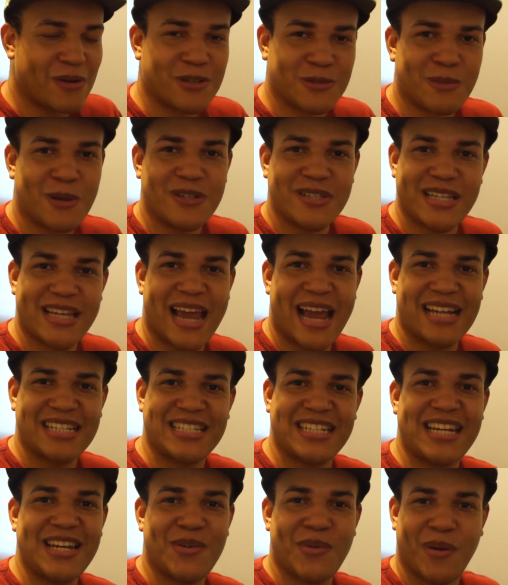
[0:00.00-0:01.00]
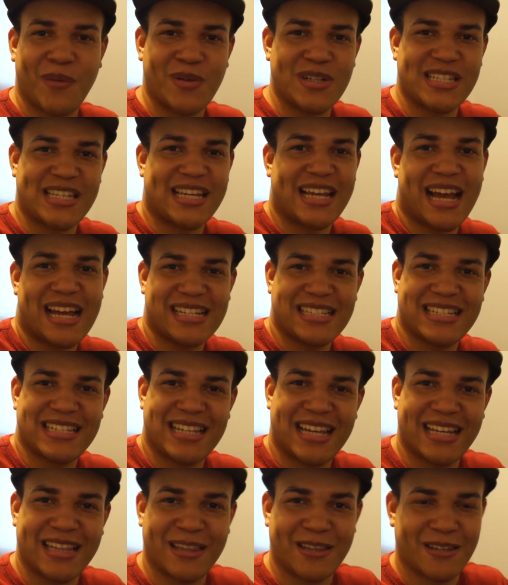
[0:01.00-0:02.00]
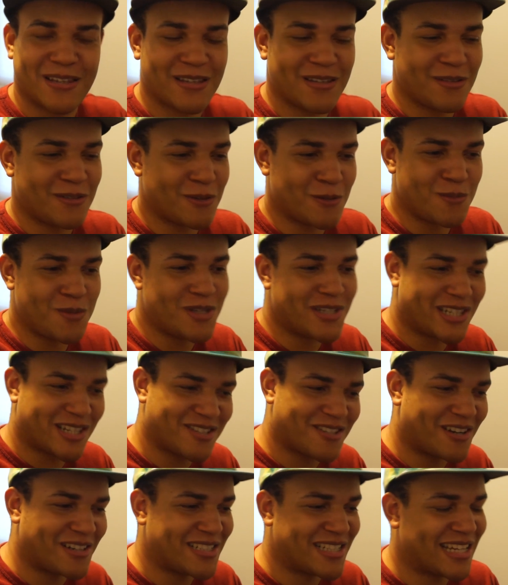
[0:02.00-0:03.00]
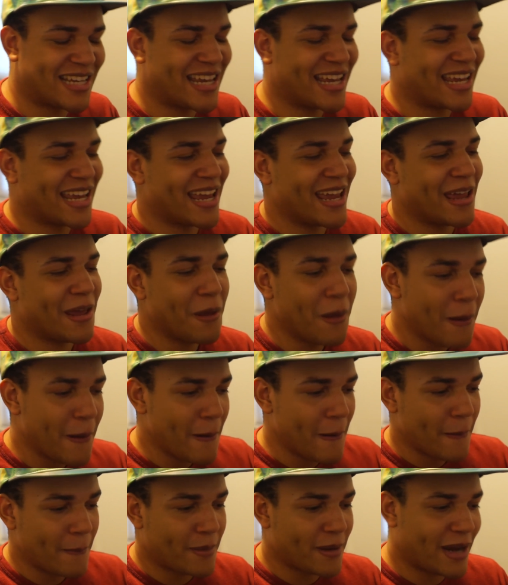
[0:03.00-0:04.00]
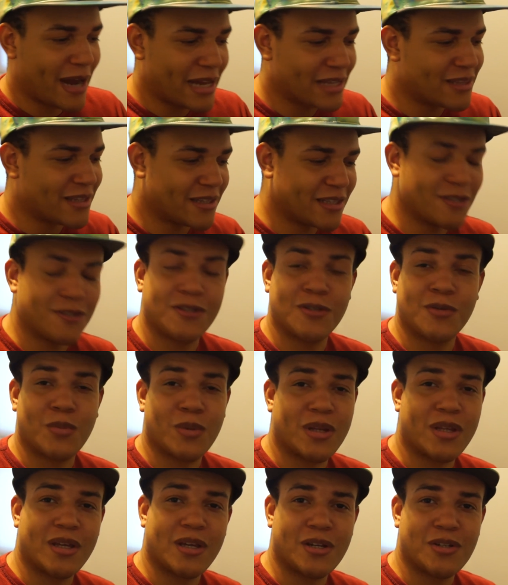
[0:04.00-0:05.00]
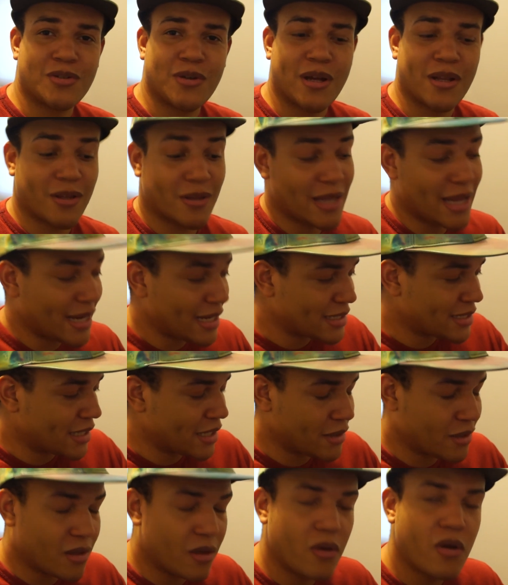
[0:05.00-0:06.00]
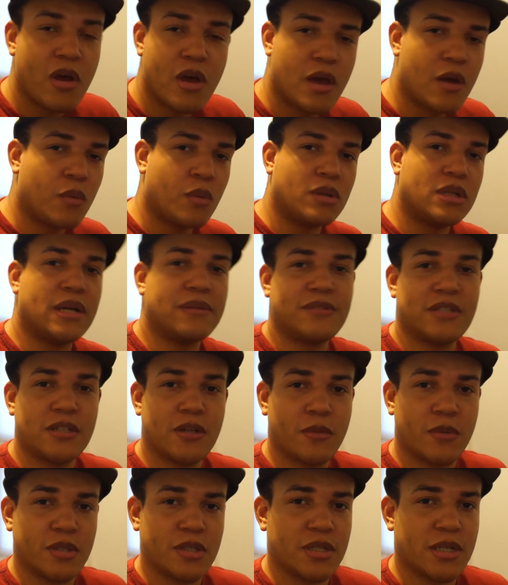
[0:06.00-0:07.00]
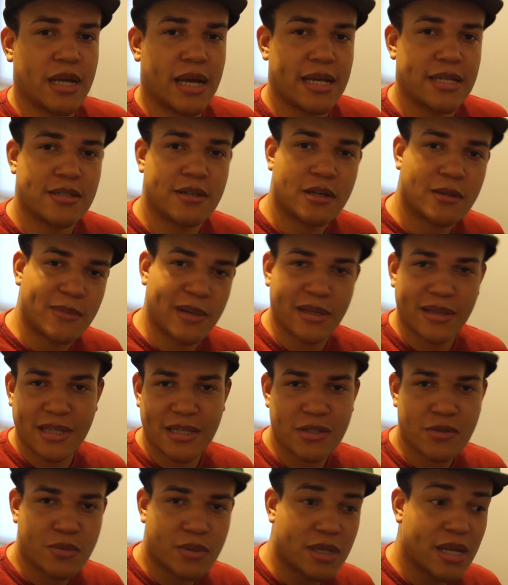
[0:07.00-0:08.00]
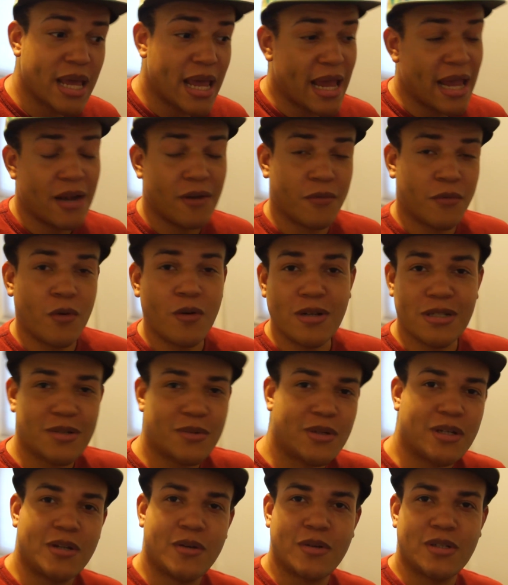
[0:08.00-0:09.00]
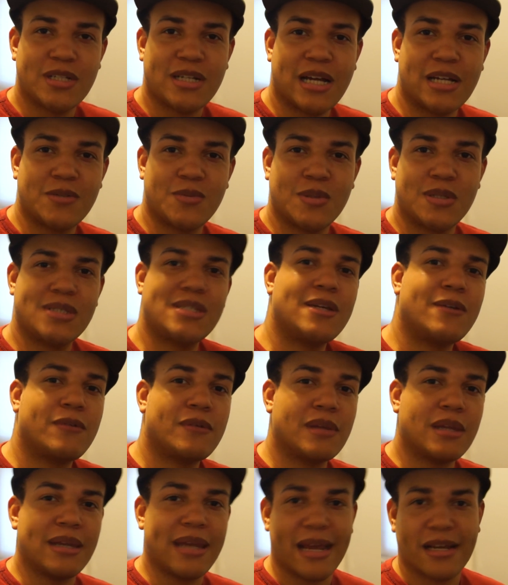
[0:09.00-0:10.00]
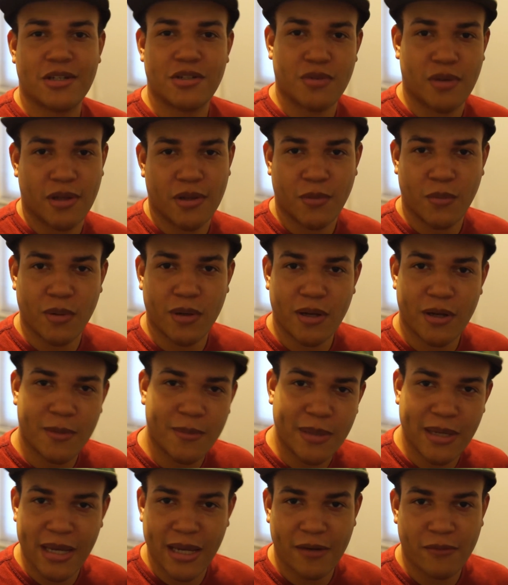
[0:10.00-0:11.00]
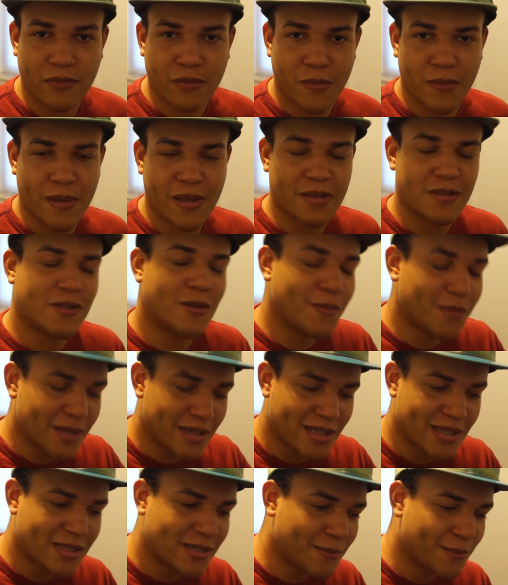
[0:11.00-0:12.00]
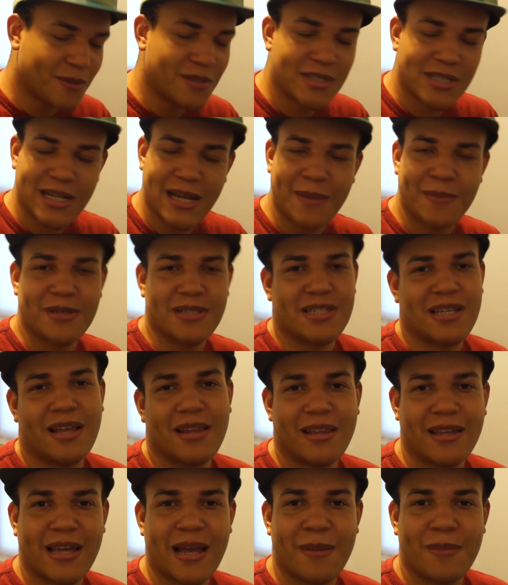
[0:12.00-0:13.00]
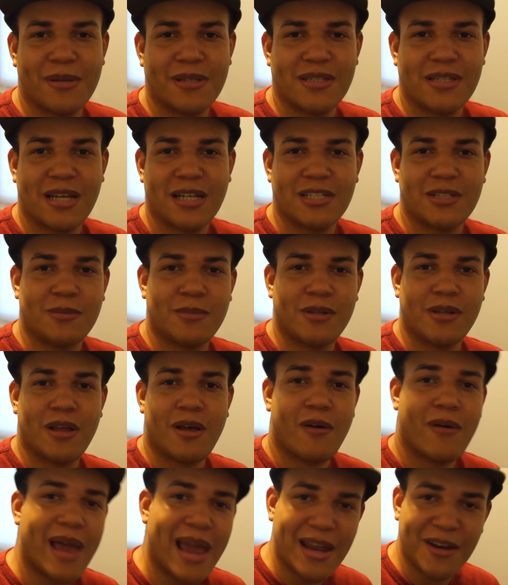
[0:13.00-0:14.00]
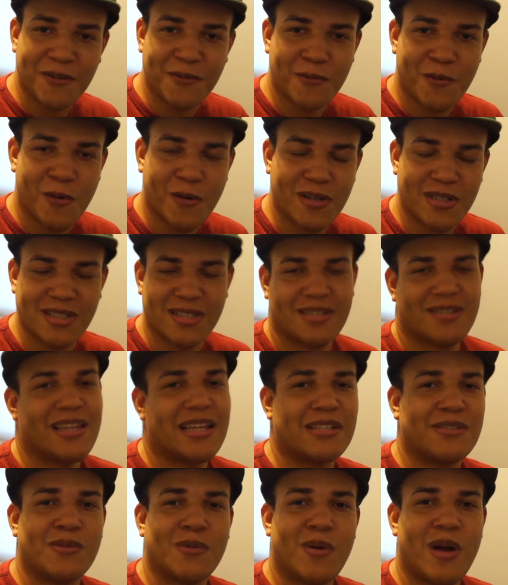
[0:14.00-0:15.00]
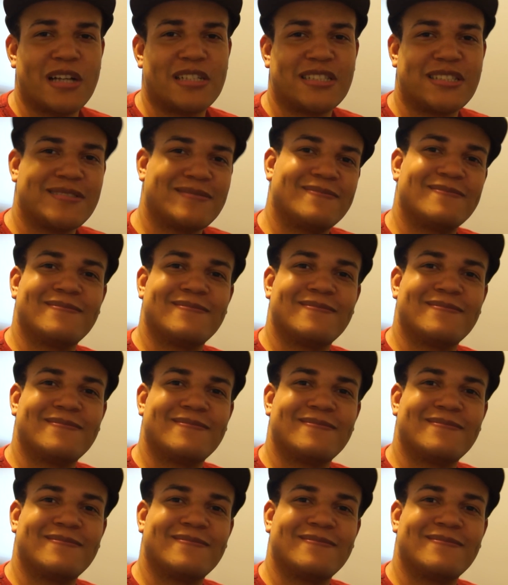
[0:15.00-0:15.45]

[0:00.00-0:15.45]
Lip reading: mostly action anyway once it got to, like, the music starts to kick in. But I thought this was a really good trailer. Like I said, though, we'll love to know what you guys thought about this one. And, of course, I want to know what you guys want to see from the next trailer we're going to begin from this. So, please, put your comments down in the comment section below. And, of course, thanks for watching.